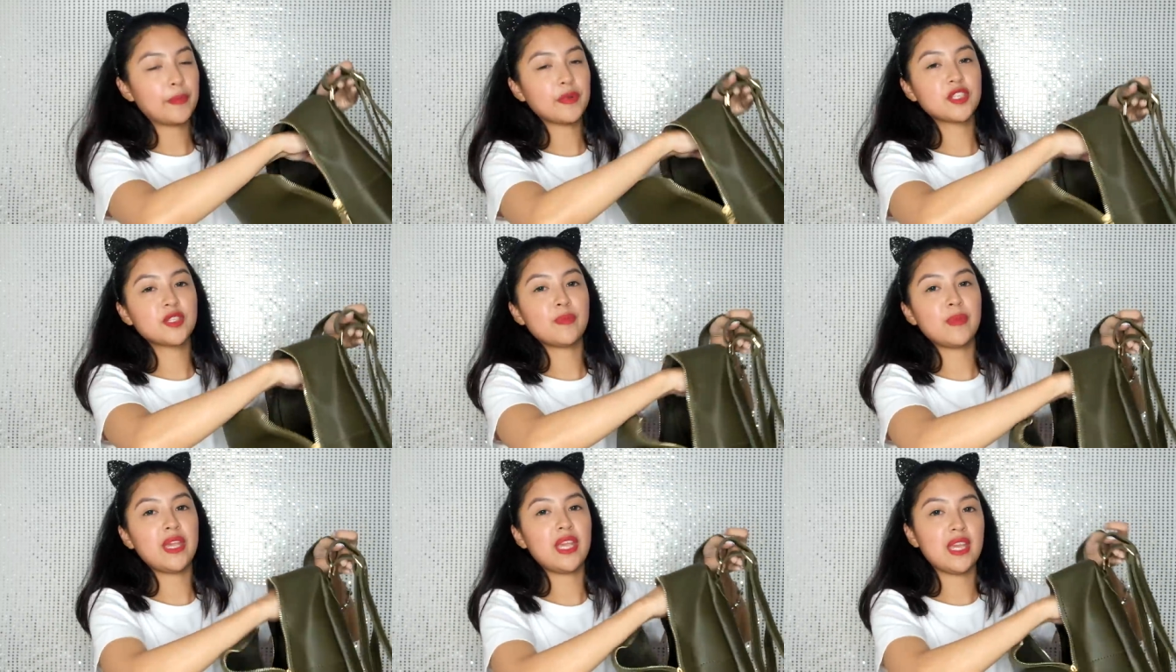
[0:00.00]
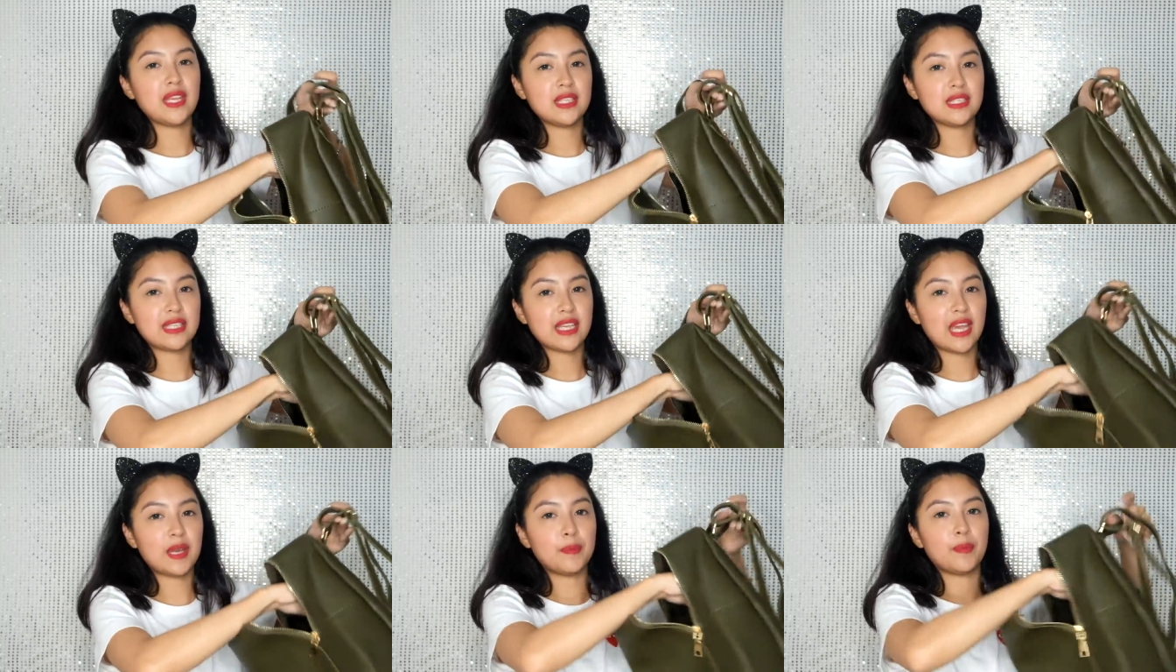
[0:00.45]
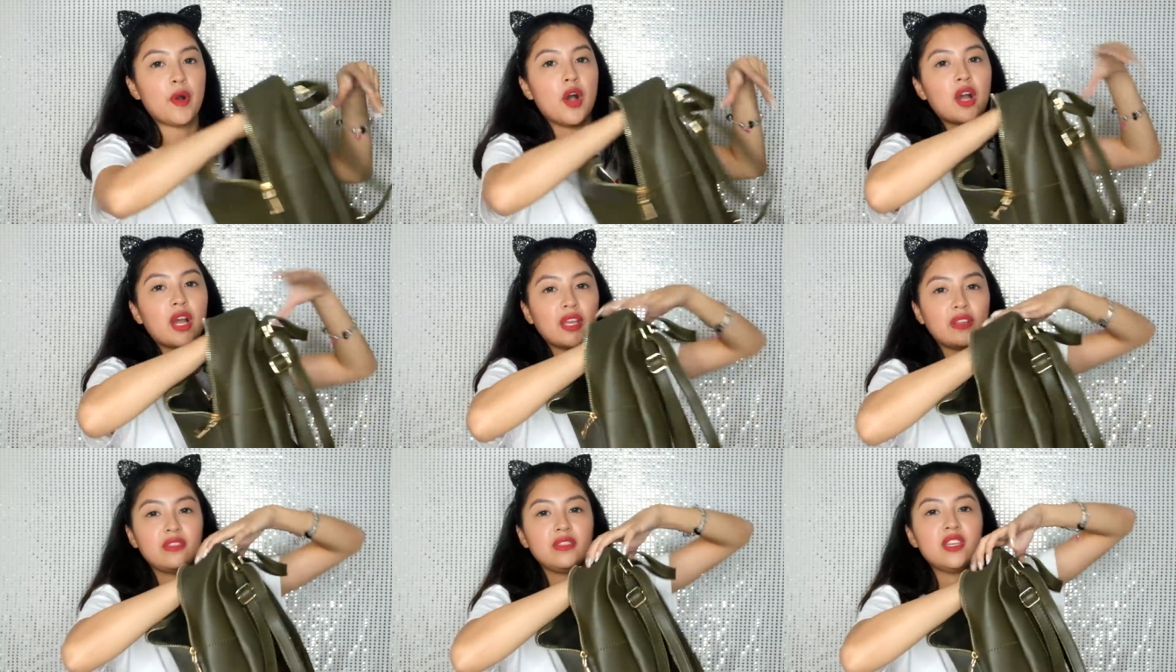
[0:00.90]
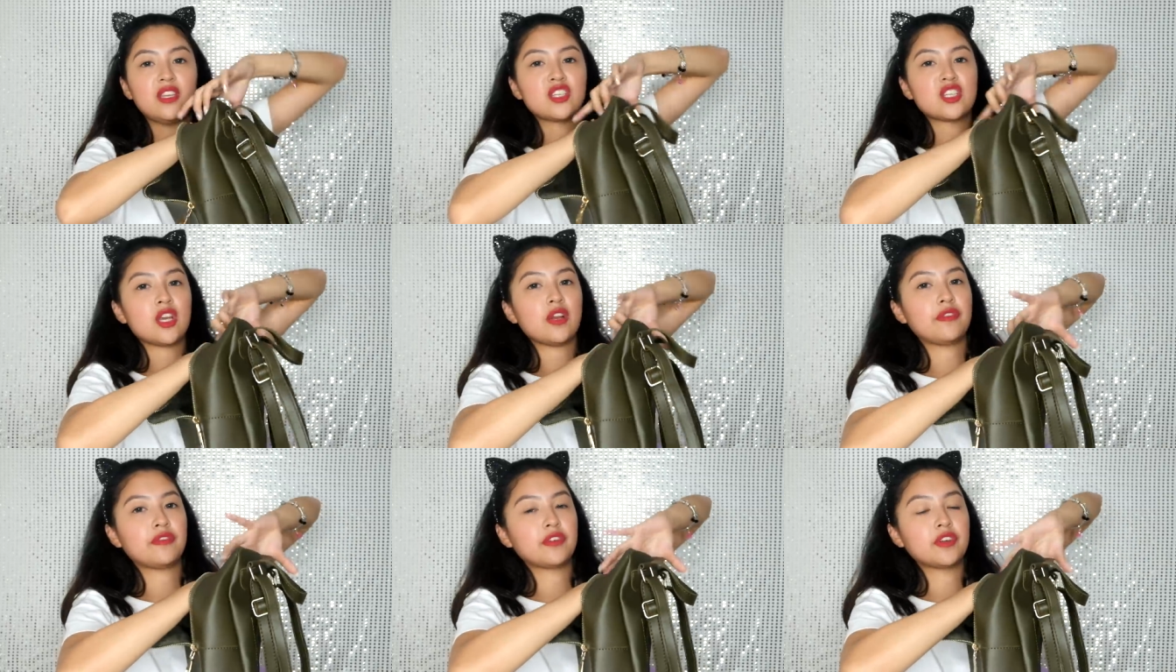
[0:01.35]
Tapos may inside pocket
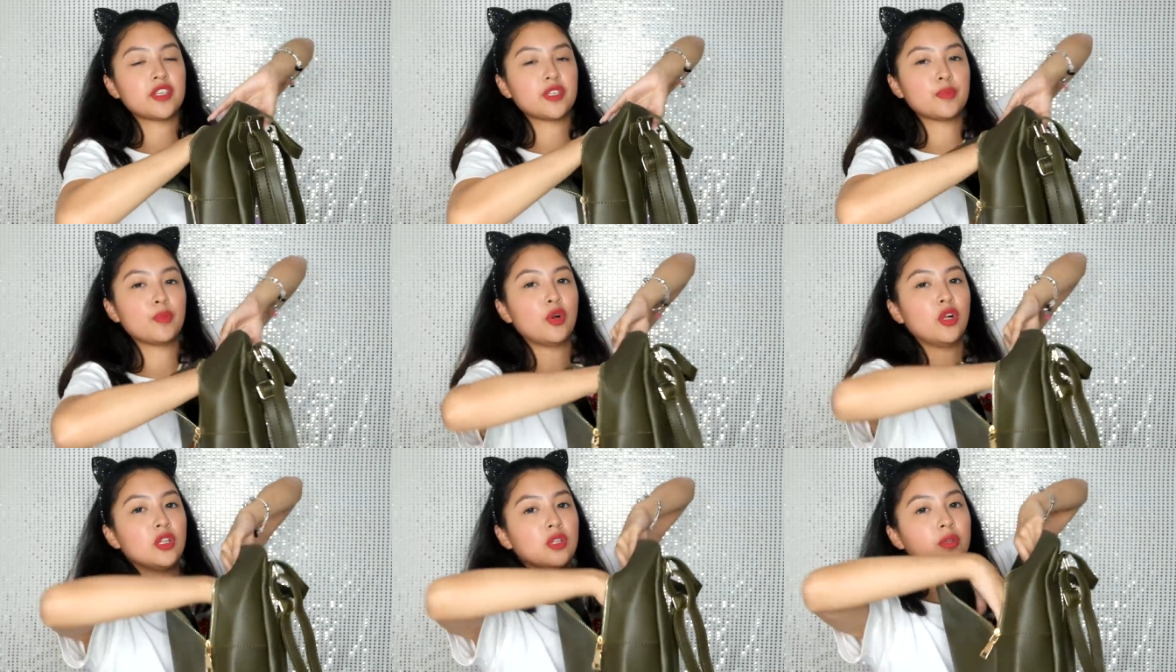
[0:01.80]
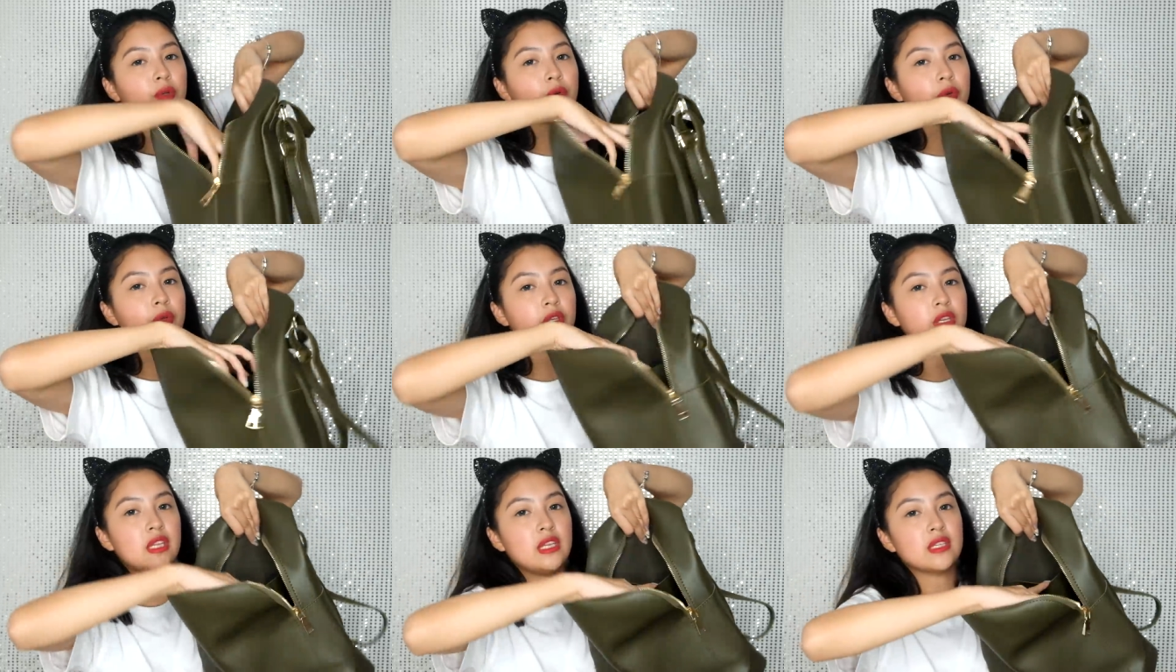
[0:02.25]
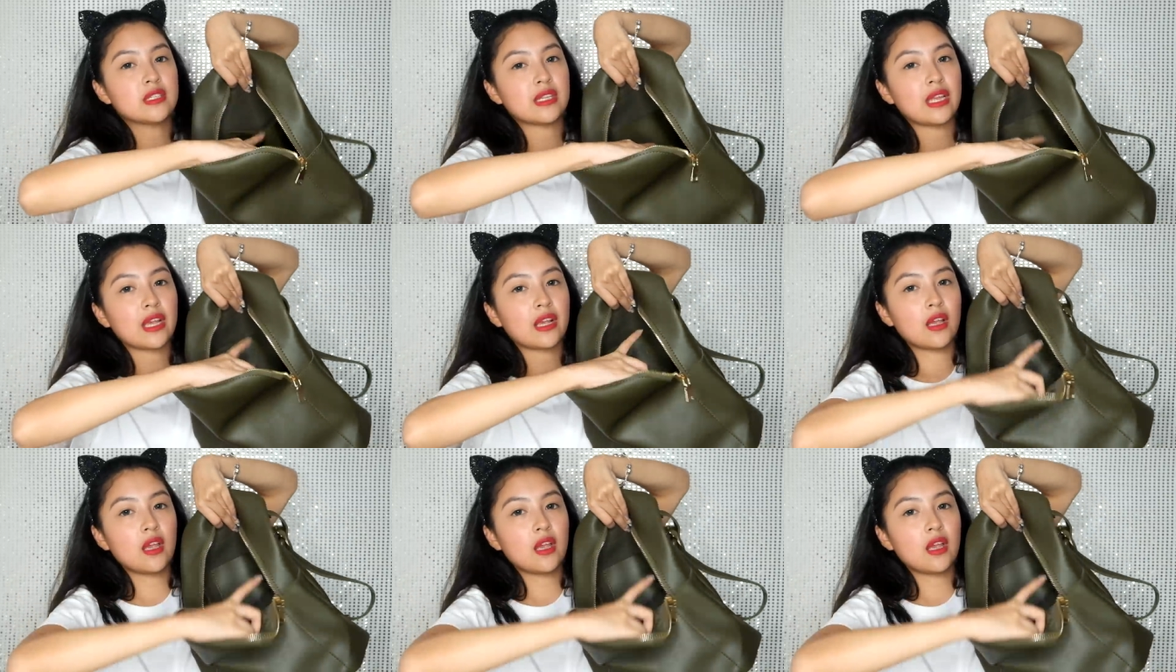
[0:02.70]
din siya for small goodies.